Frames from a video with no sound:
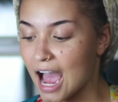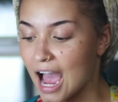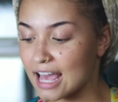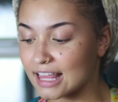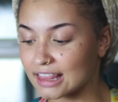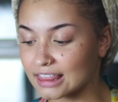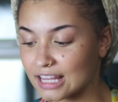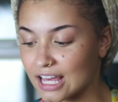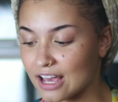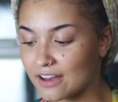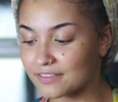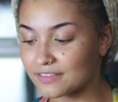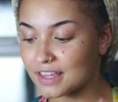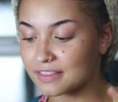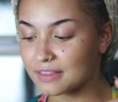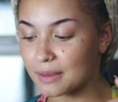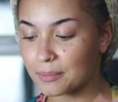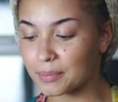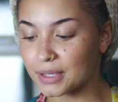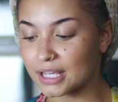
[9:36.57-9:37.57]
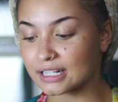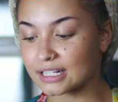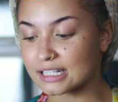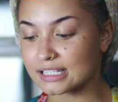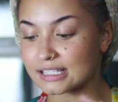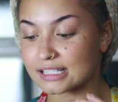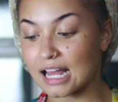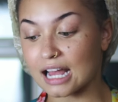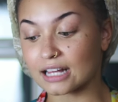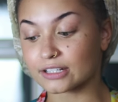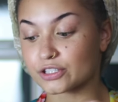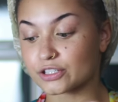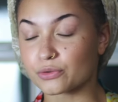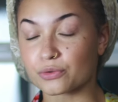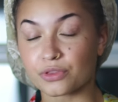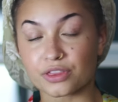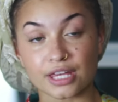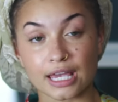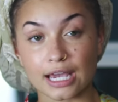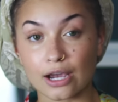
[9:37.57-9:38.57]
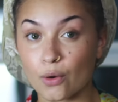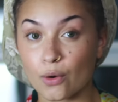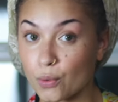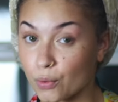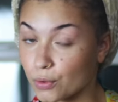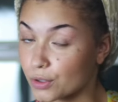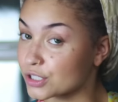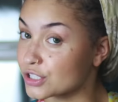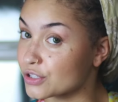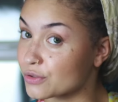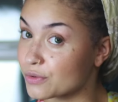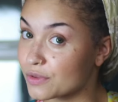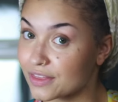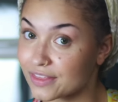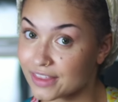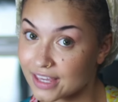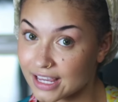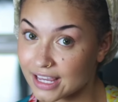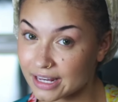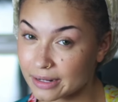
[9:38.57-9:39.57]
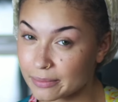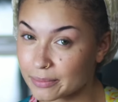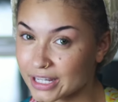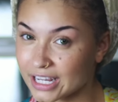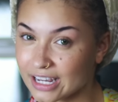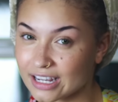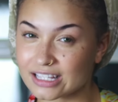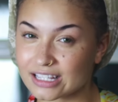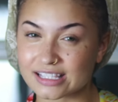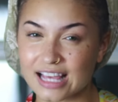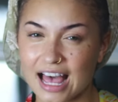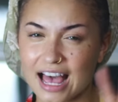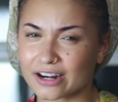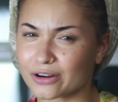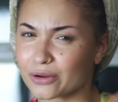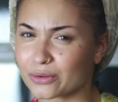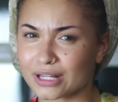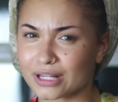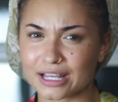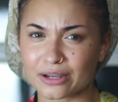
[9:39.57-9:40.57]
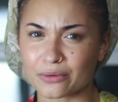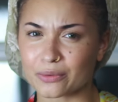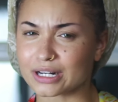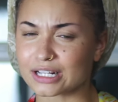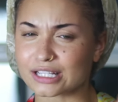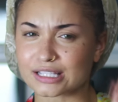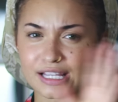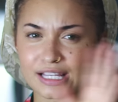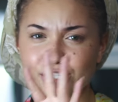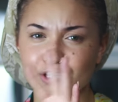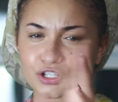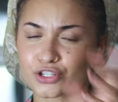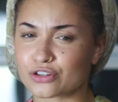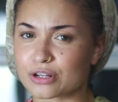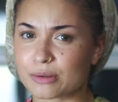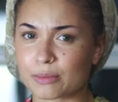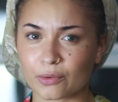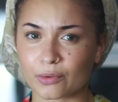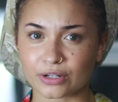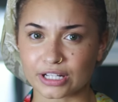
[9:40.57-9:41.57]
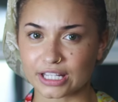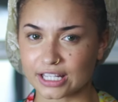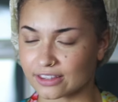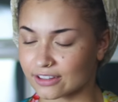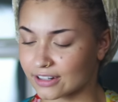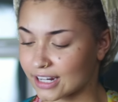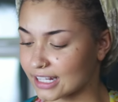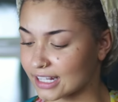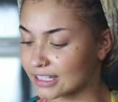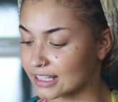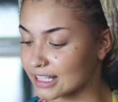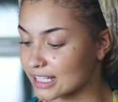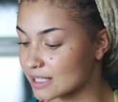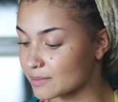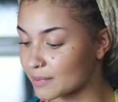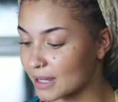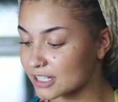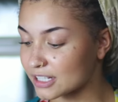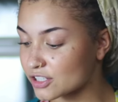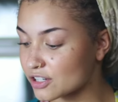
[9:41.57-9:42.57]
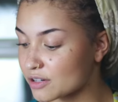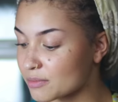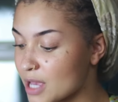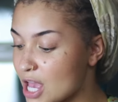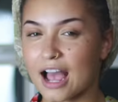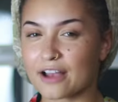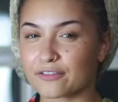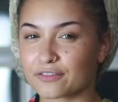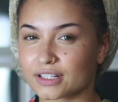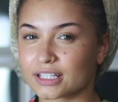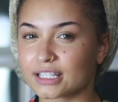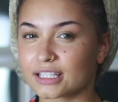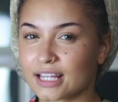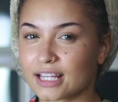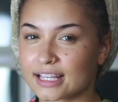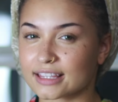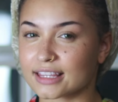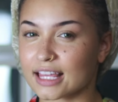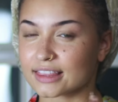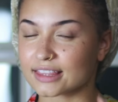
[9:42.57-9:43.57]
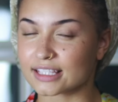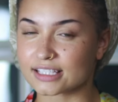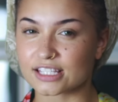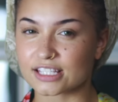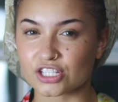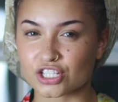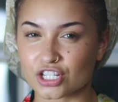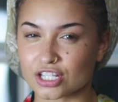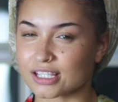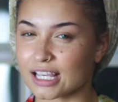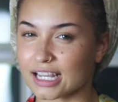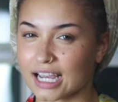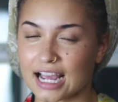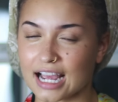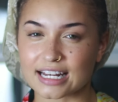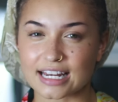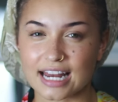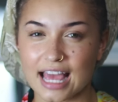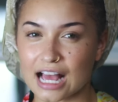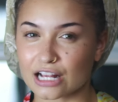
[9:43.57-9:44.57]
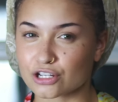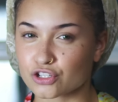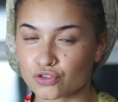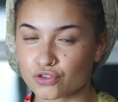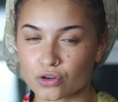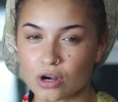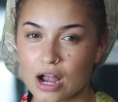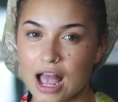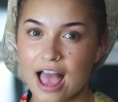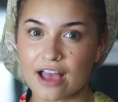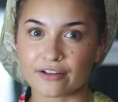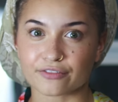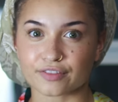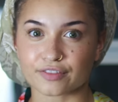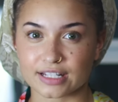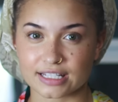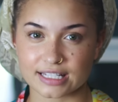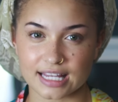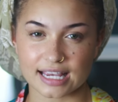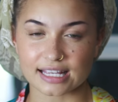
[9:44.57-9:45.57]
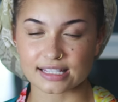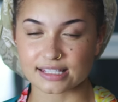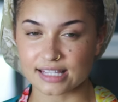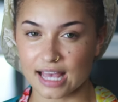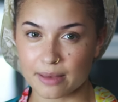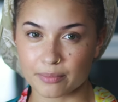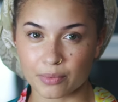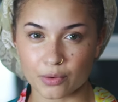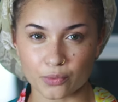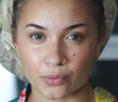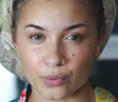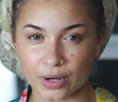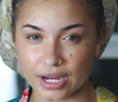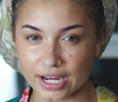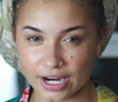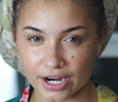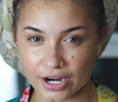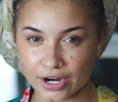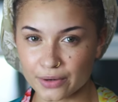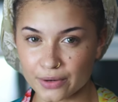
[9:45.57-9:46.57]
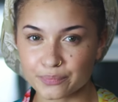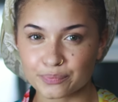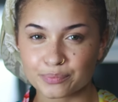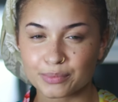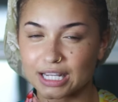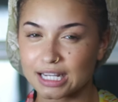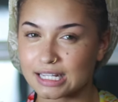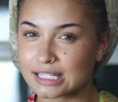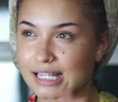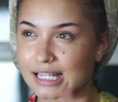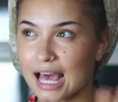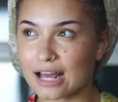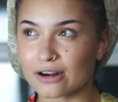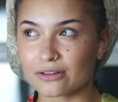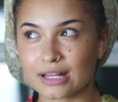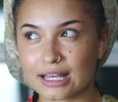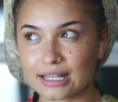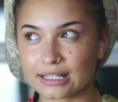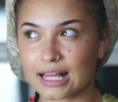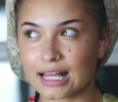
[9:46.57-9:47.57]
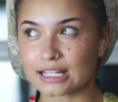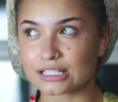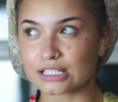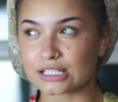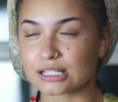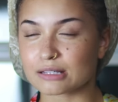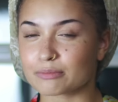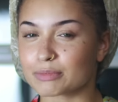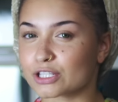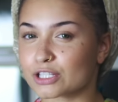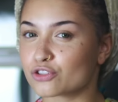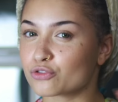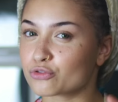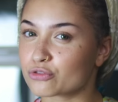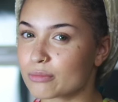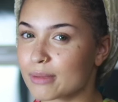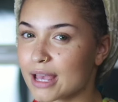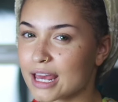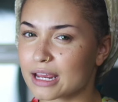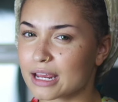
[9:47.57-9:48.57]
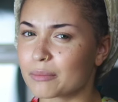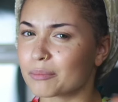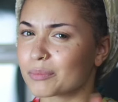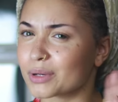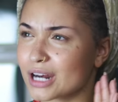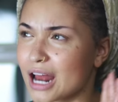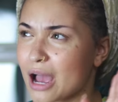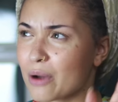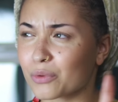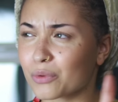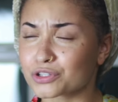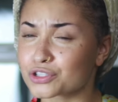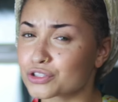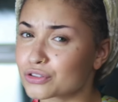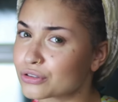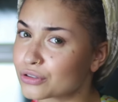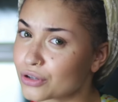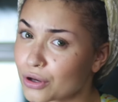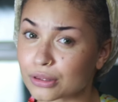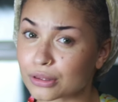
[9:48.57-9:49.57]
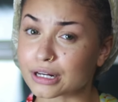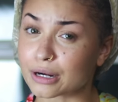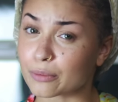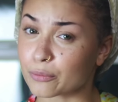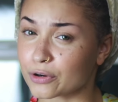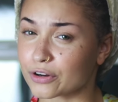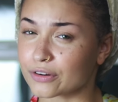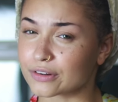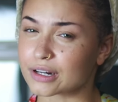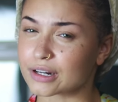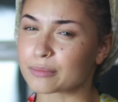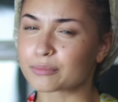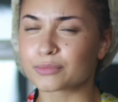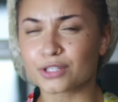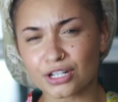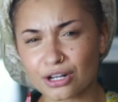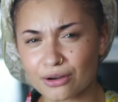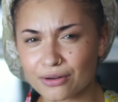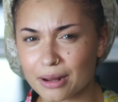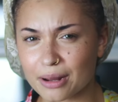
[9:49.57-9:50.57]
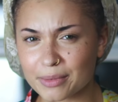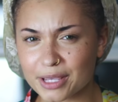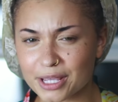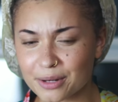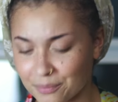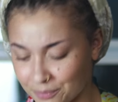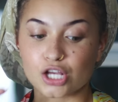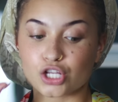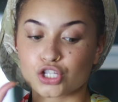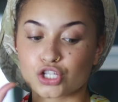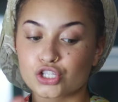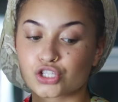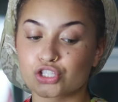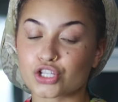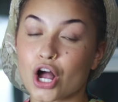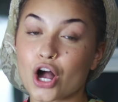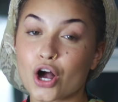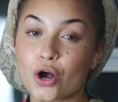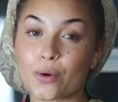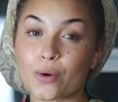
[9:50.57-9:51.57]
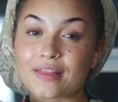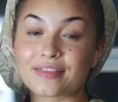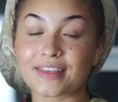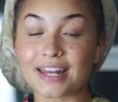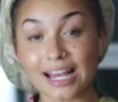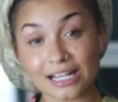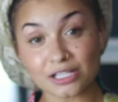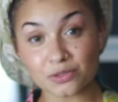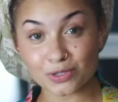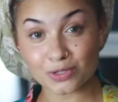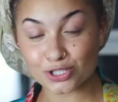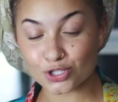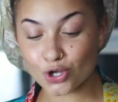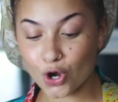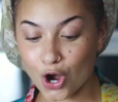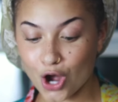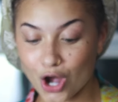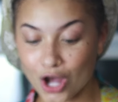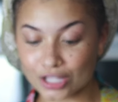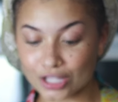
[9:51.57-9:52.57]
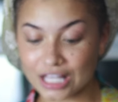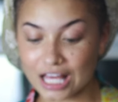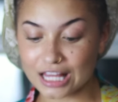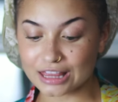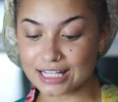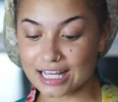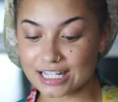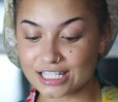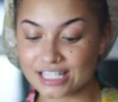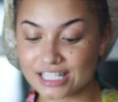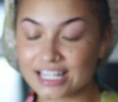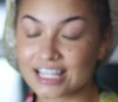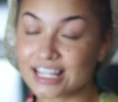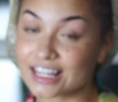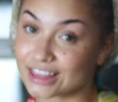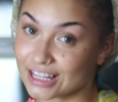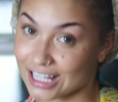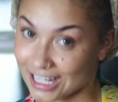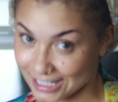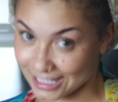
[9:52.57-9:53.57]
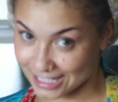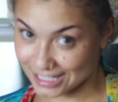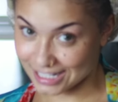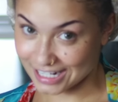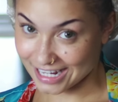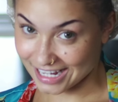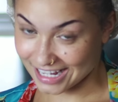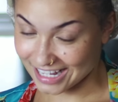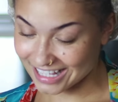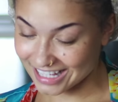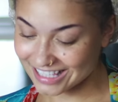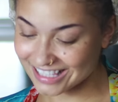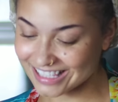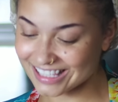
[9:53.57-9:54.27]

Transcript: I love that the band is not too thick or too thin because I don't like when it's extreme on either end of the spectrum. I really like that this is just like a natural everyday type of wear because I don't like lashes to be too dramatic, but I want you to know that I'm wearing them. You know what I mean? So the next one's called Lushy Luscious.